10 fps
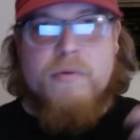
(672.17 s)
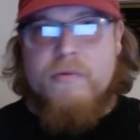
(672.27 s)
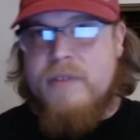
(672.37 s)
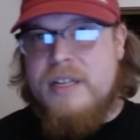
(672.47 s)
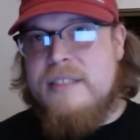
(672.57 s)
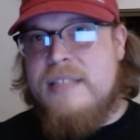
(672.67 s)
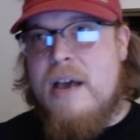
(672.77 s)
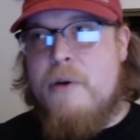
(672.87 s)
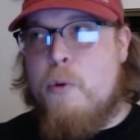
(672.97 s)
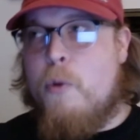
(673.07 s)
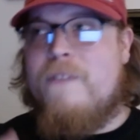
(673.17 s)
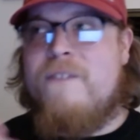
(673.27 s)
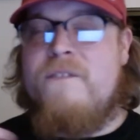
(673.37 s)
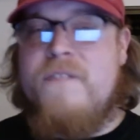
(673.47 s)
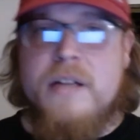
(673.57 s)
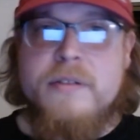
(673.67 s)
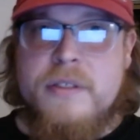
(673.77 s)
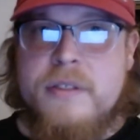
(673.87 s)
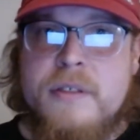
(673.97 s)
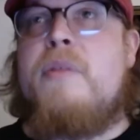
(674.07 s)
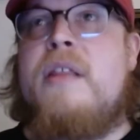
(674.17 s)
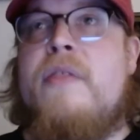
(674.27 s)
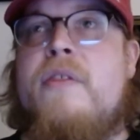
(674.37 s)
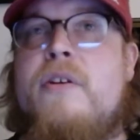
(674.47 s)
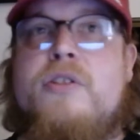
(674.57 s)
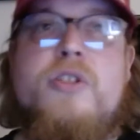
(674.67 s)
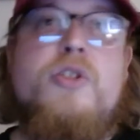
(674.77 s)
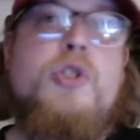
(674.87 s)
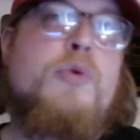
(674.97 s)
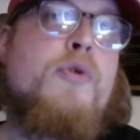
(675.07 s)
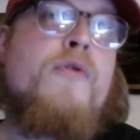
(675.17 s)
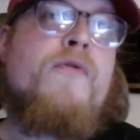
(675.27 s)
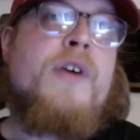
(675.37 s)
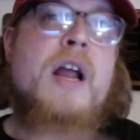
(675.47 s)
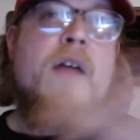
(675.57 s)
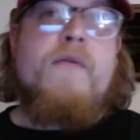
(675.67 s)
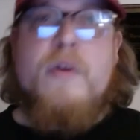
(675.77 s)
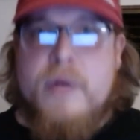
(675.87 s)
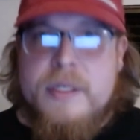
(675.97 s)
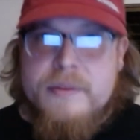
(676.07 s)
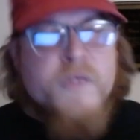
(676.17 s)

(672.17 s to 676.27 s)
written down, or felt, but that they're just true for everyone.